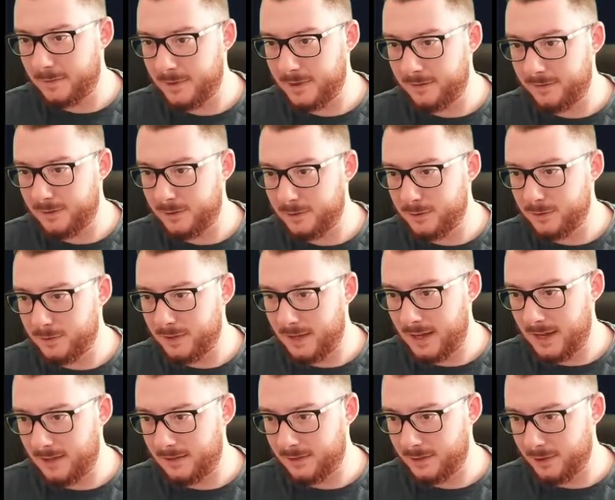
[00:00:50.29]
But if you
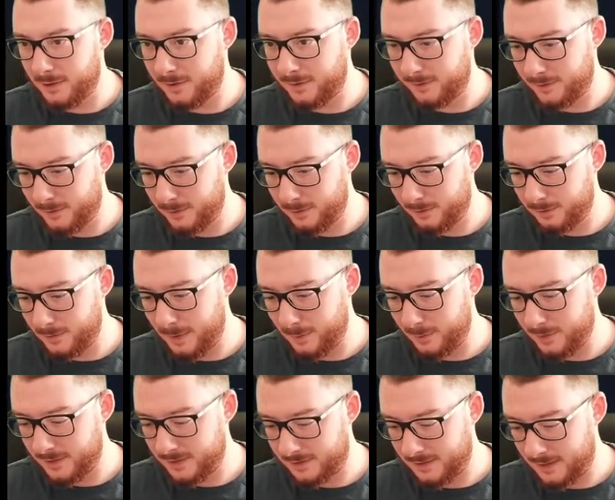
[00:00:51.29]
if you remember
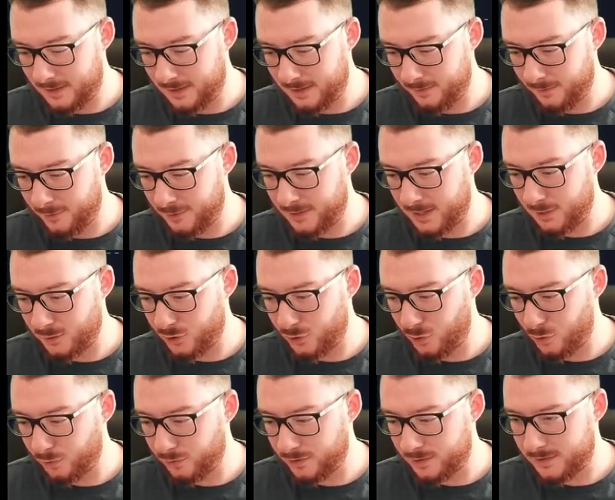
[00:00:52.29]
this inverse head and
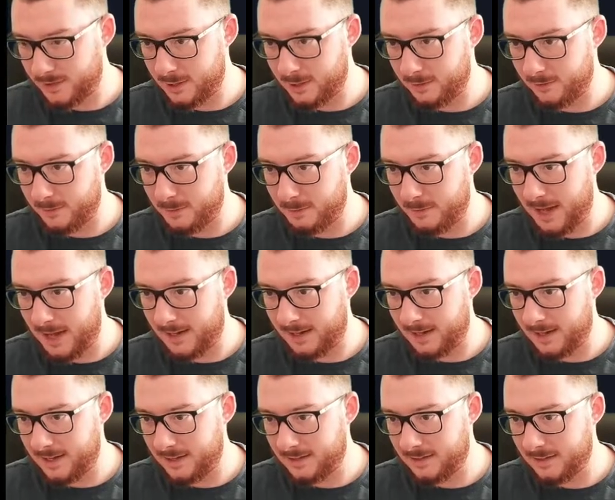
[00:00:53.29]
shoulders here from back
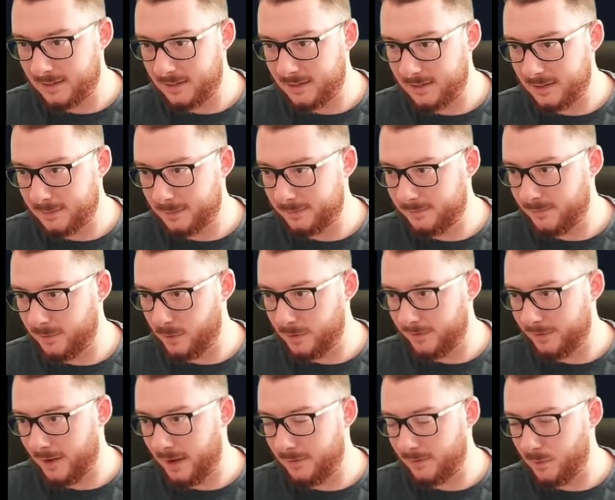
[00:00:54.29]
at
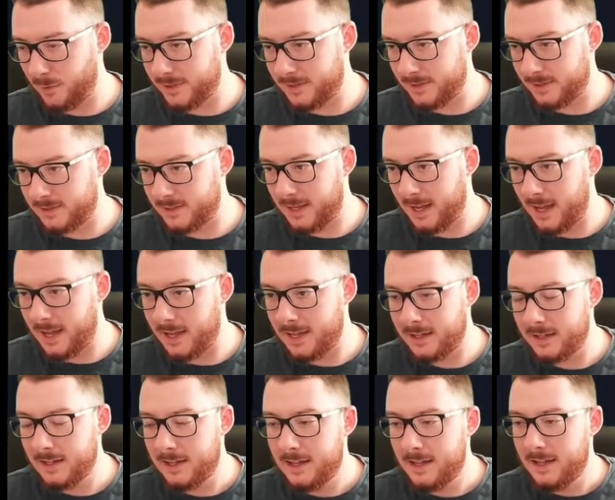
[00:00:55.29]
45,
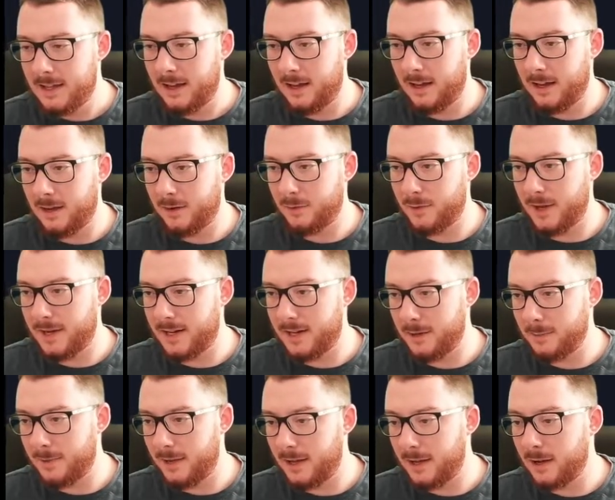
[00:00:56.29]
46K, right at
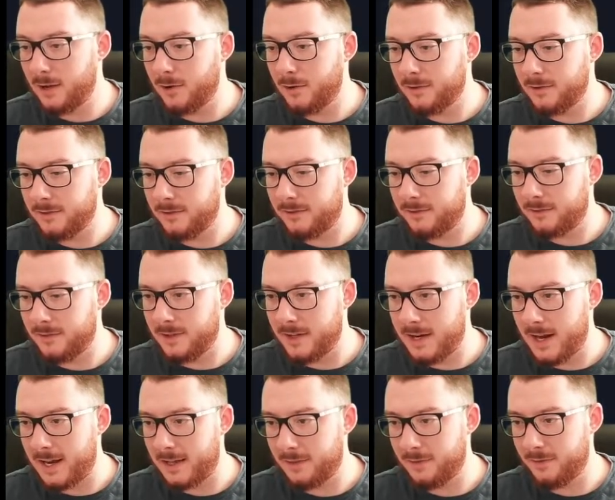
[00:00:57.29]
about the
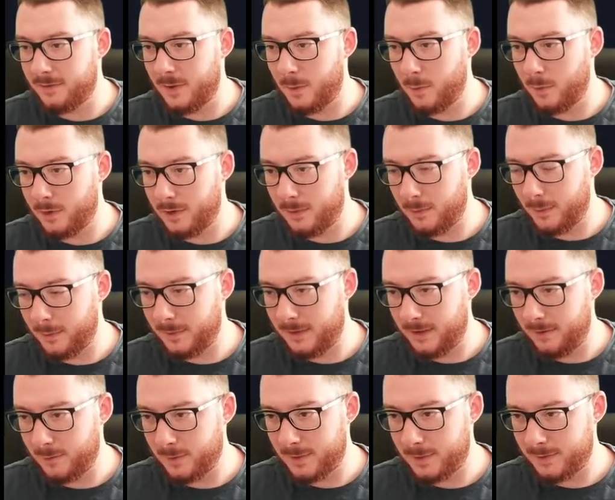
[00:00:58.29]
9th of February when
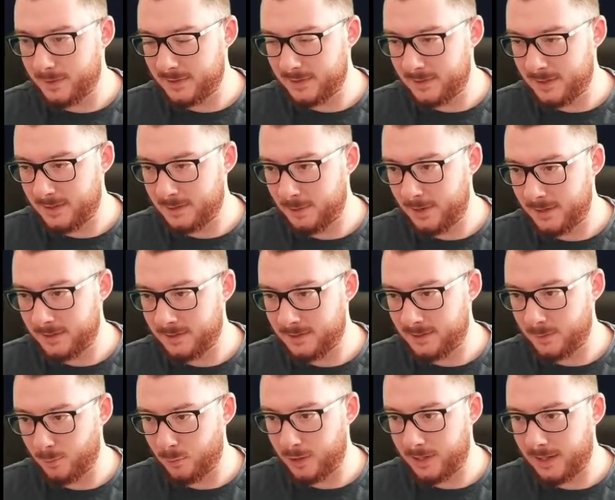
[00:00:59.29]
everybody was anticipating this
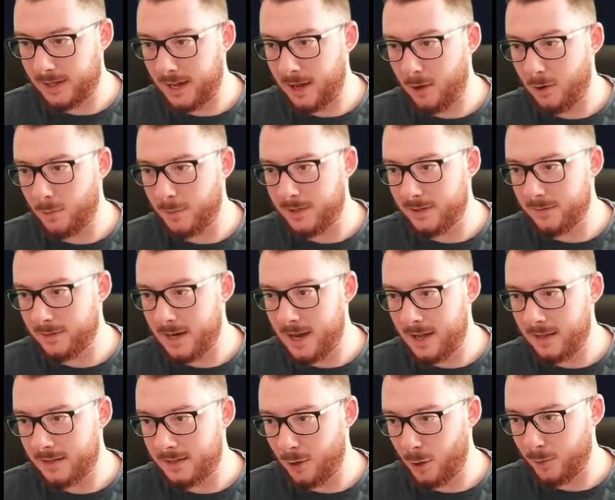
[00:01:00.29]
to break out, when in
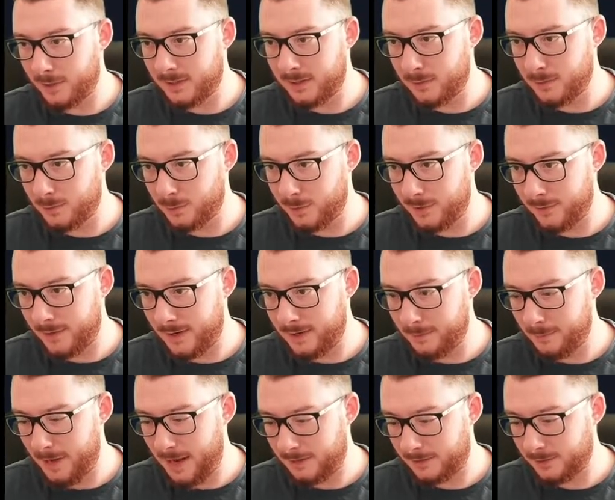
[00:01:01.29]
reality all we did was we
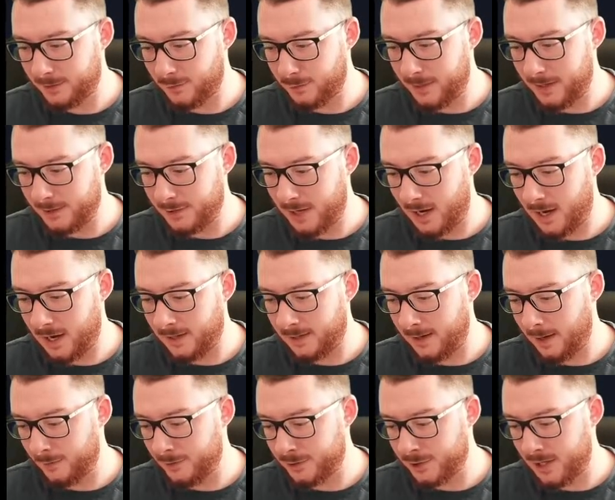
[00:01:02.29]
ran back to the range high,
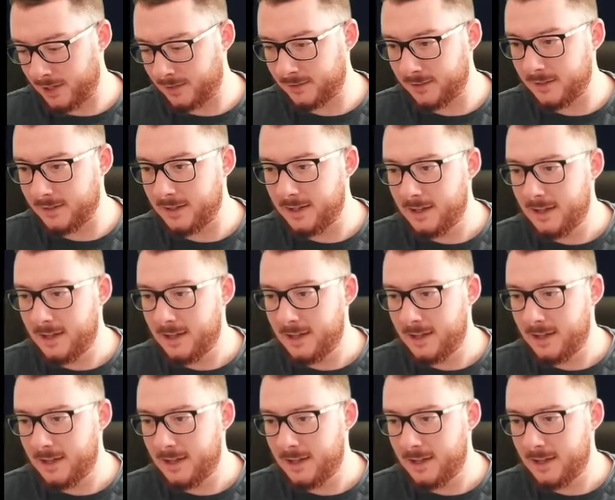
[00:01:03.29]
got rejected,